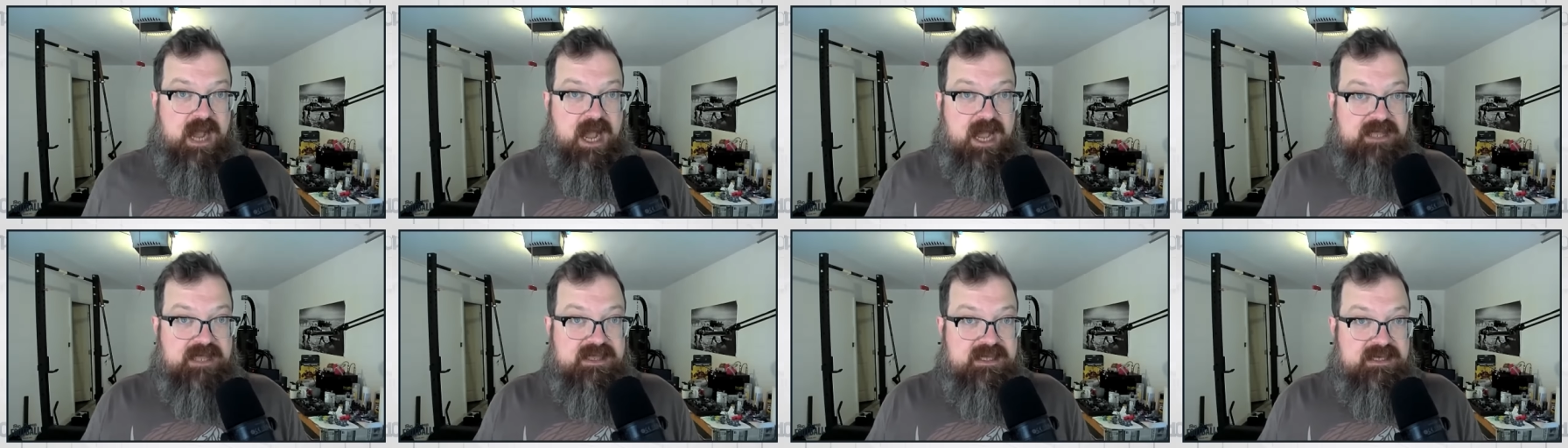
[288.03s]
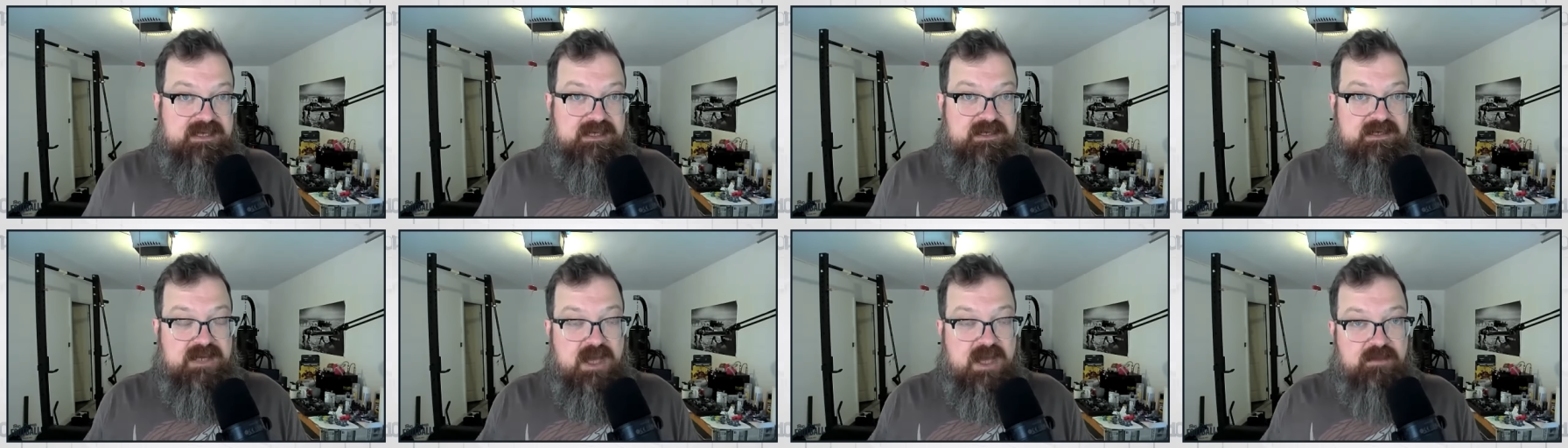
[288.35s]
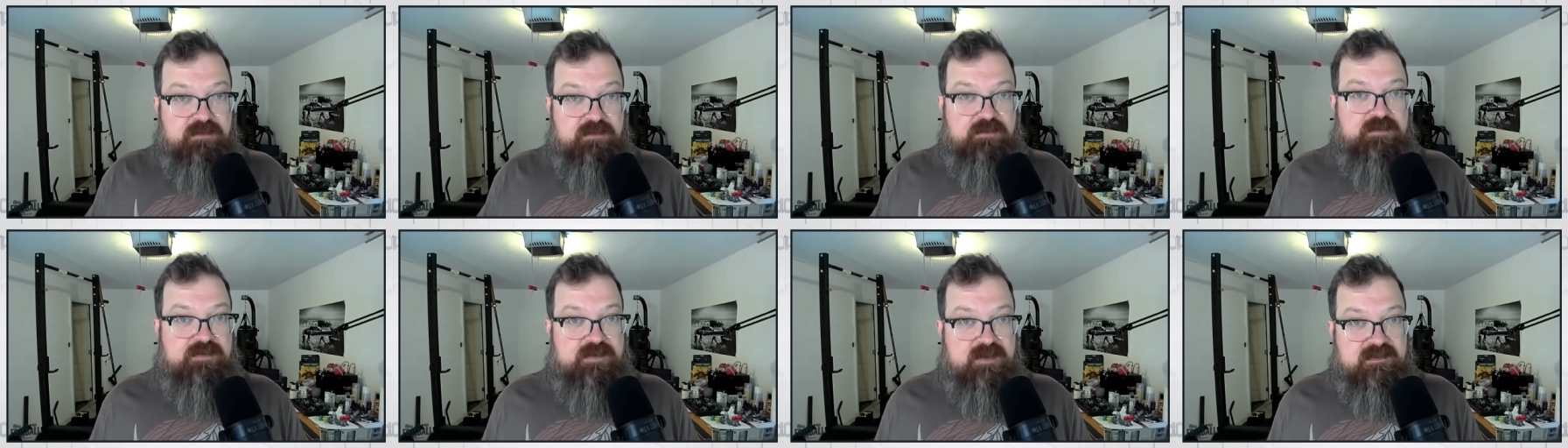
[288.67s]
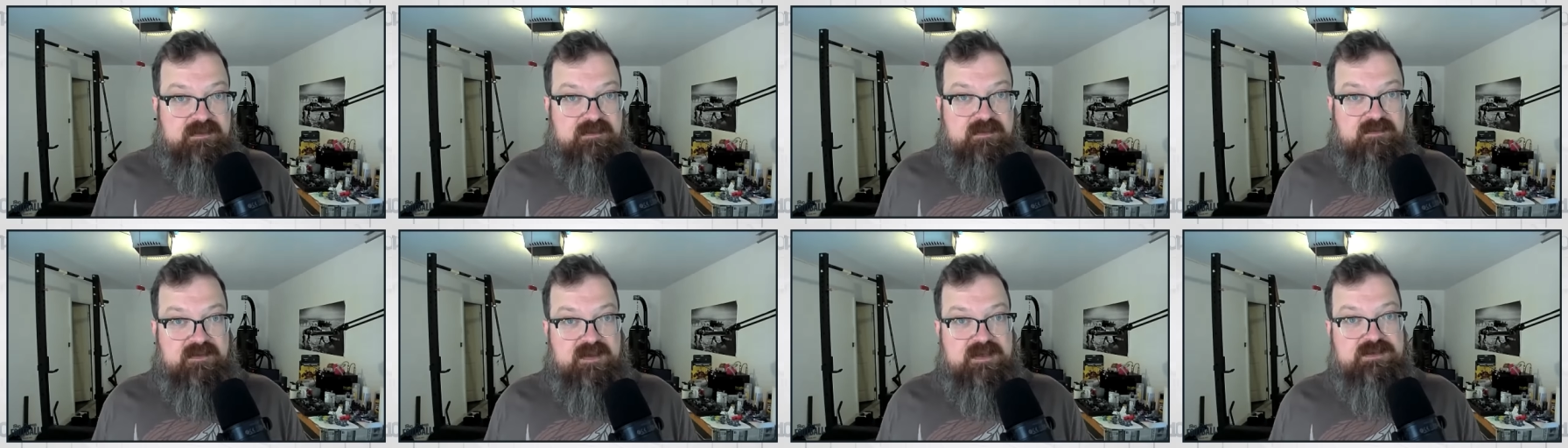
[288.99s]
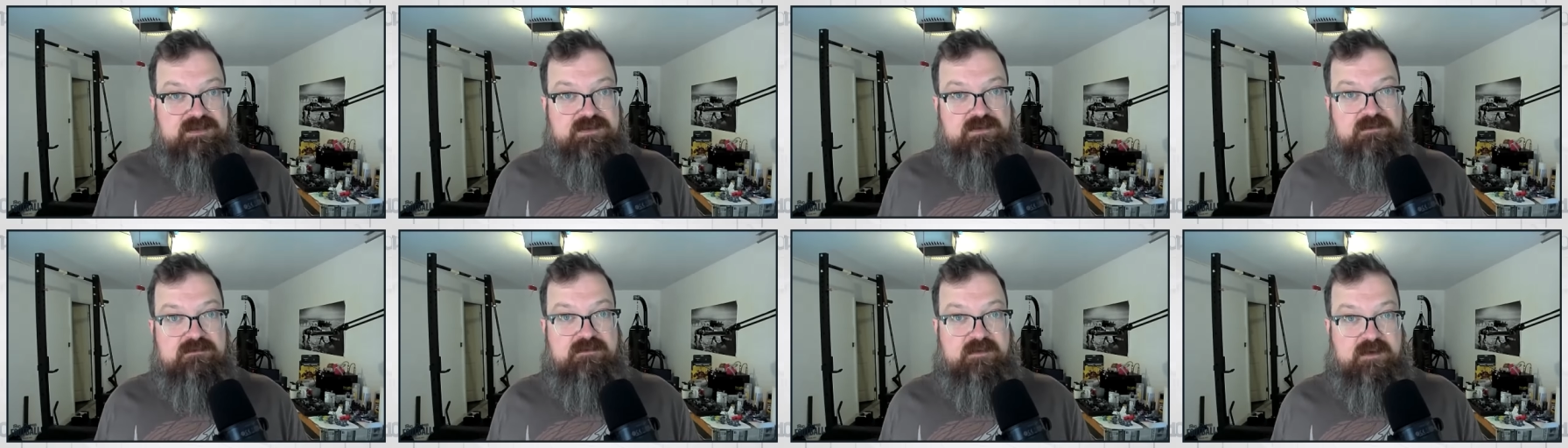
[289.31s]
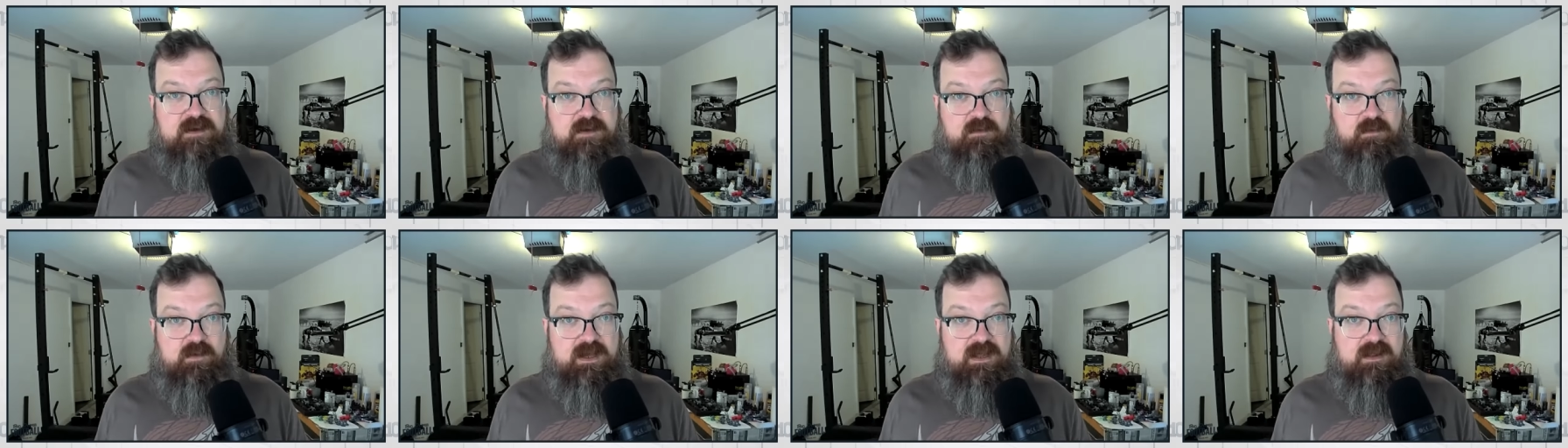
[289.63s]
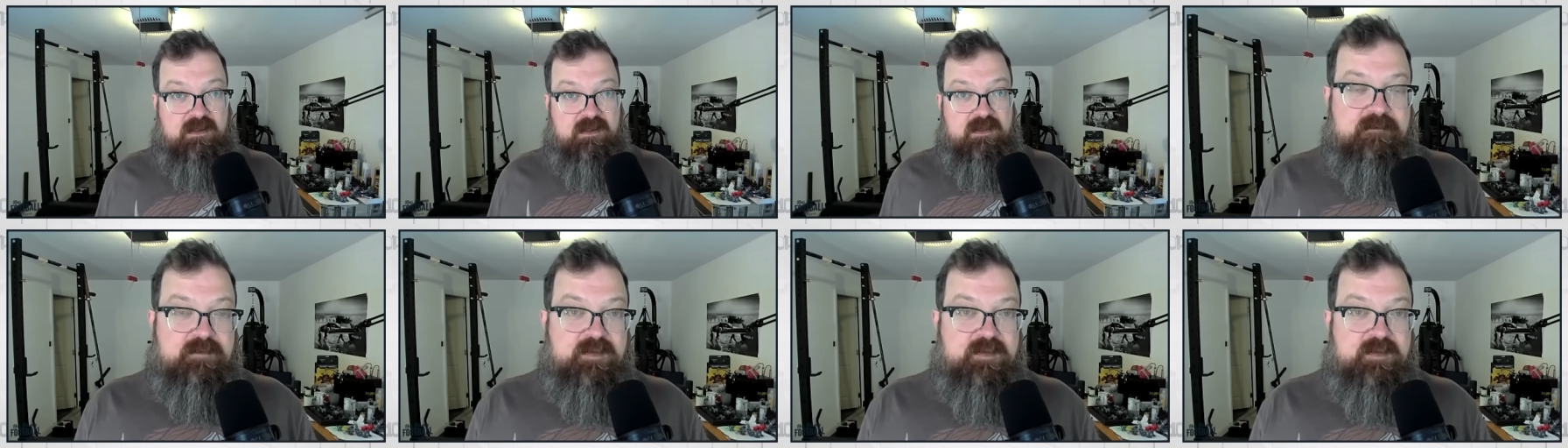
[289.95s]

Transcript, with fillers: I think another thing that they do very well,